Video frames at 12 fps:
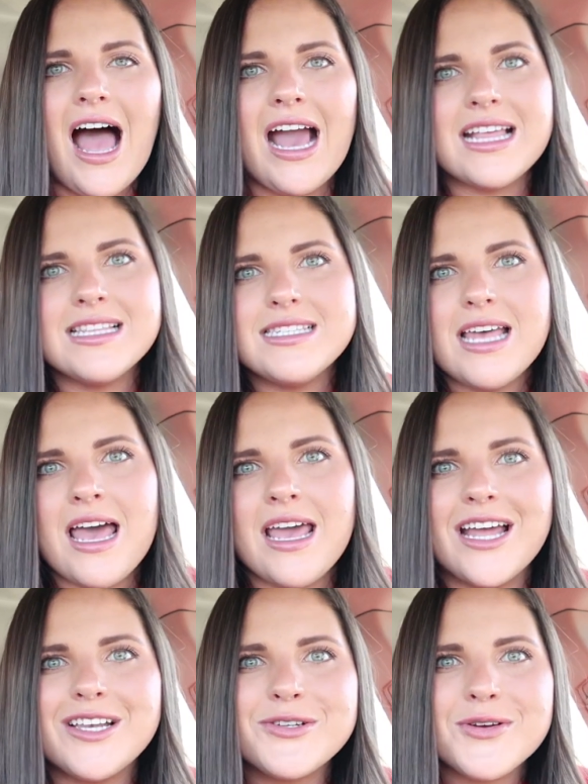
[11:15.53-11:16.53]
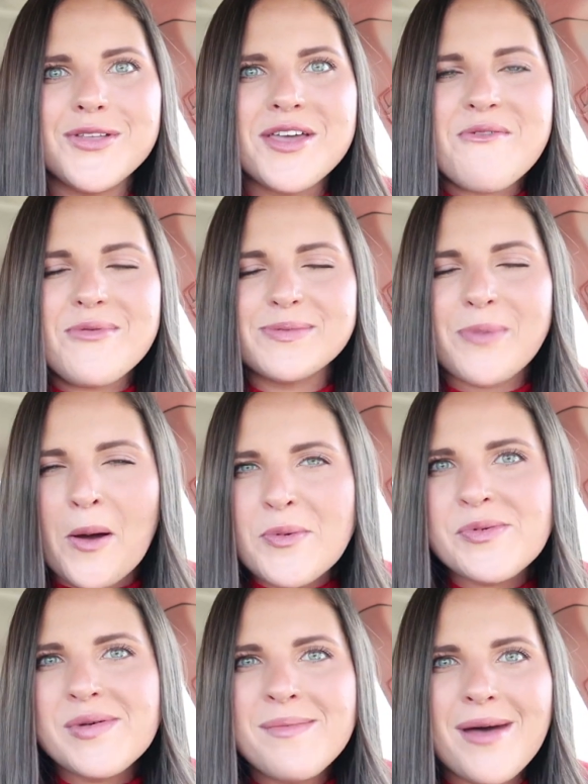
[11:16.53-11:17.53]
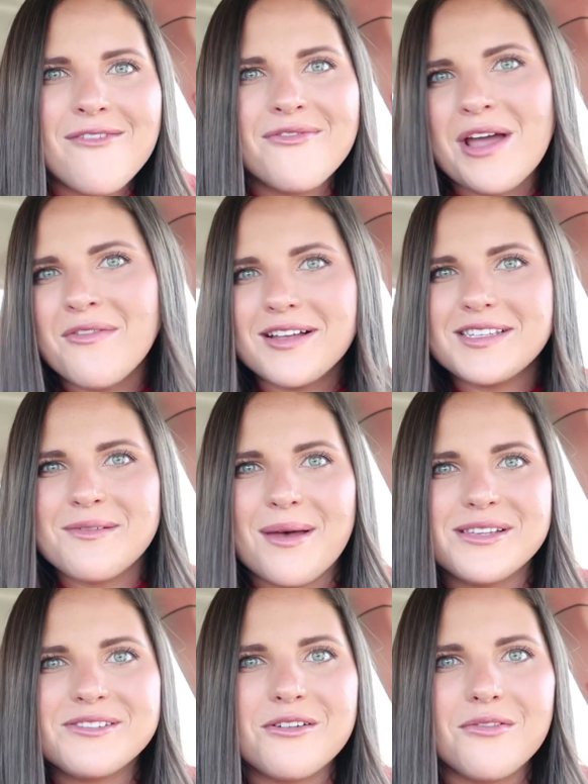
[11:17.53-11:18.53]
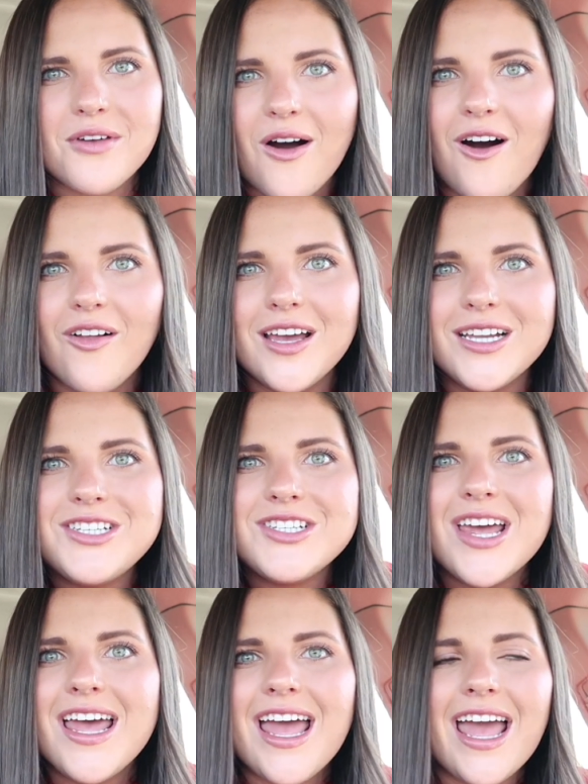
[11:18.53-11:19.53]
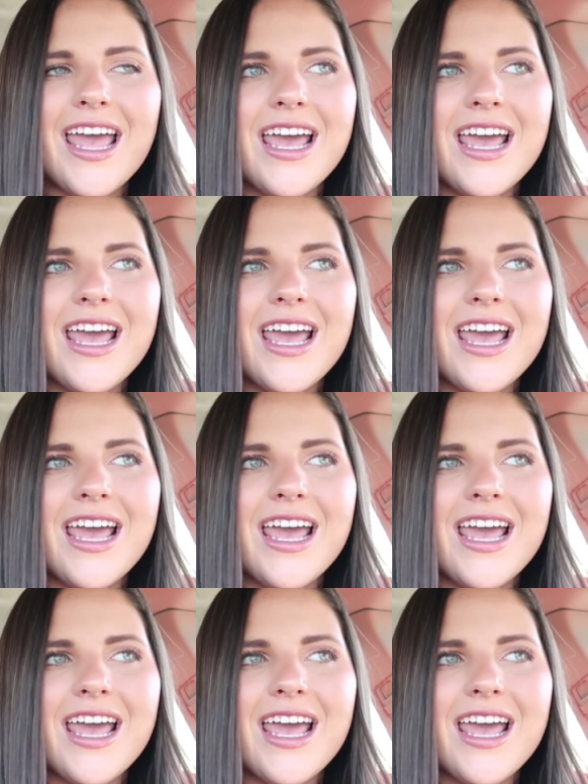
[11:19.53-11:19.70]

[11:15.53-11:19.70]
I can say it truly was probably my favorite semester of college.